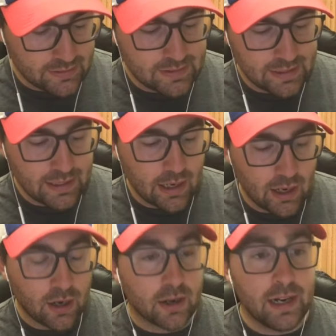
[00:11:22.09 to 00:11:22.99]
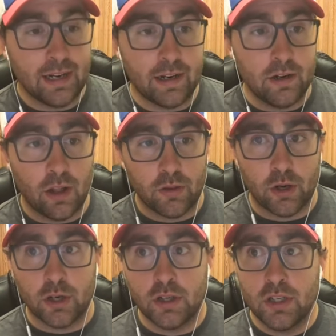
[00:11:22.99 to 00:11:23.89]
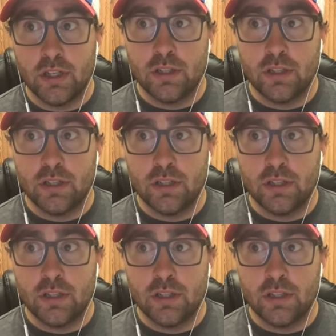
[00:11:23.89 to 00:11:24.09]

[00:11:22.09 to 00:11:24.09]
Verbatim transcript: DR and another